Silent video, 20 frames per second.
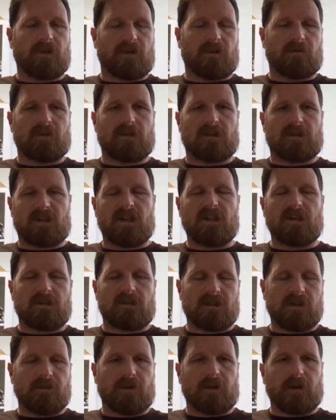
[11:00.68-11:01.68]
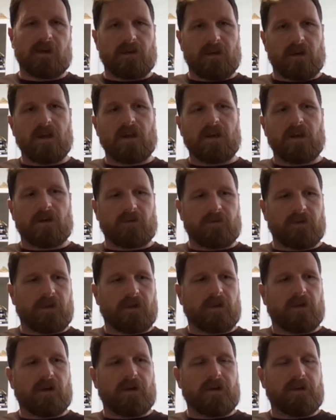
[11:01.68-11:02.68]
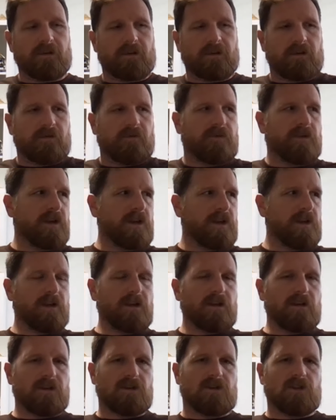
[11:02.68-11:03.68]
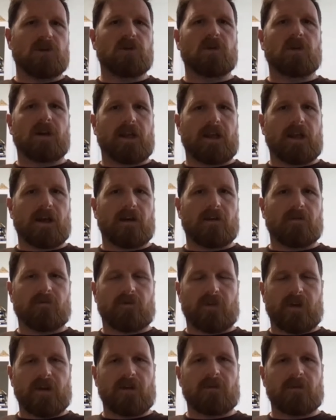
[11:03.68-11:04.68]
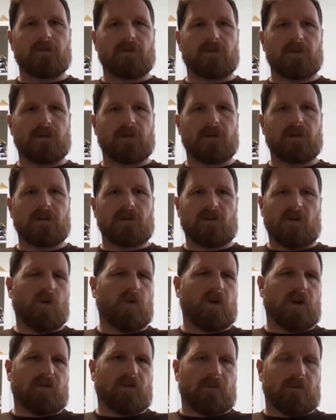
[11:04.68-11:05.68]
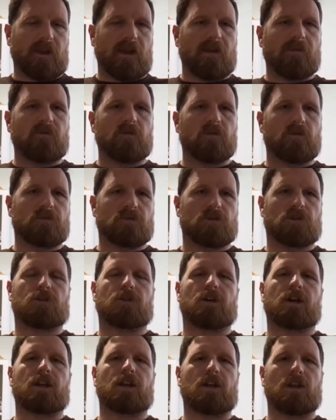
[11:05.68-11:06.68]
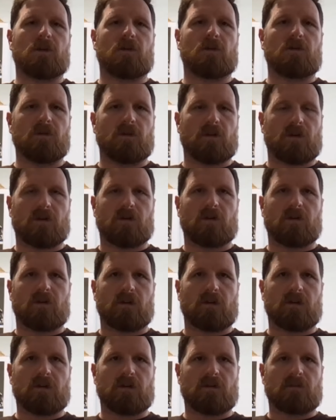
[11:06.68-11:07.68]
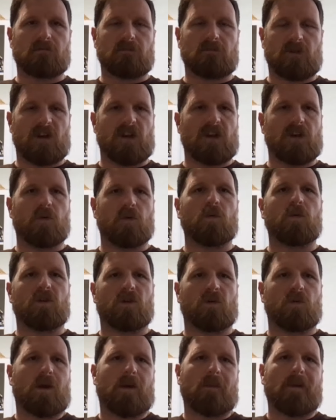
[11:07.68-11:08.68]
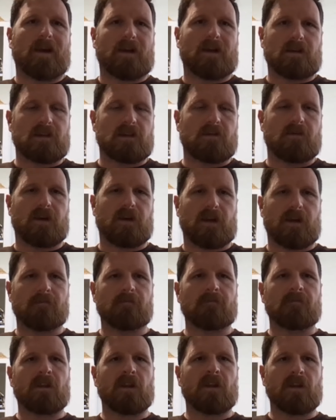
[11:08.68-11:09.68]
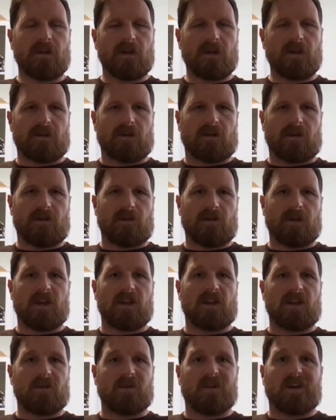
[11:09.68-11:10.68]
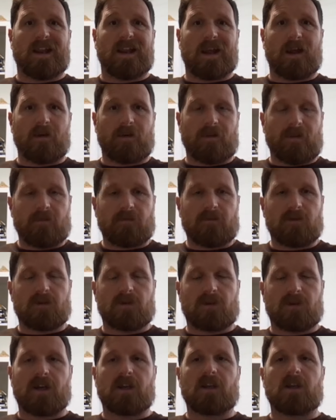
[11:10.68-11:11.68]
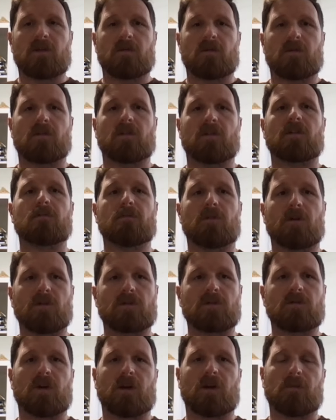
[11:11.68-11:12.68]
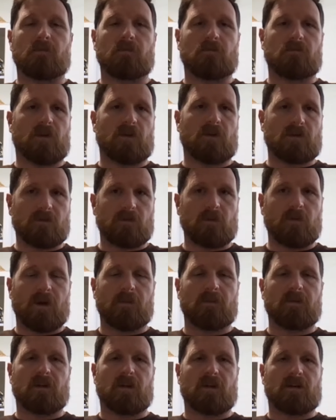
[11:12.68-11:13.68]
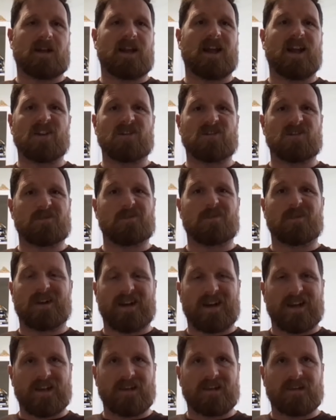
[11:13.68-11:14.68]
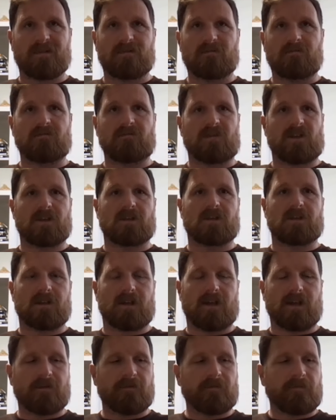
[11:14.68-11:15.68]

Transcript: it says something along the lines of, do you allow Facebook or whatever platform to track you across your web activity? So are you allowing them to track you across multiple websites as you browse the internet?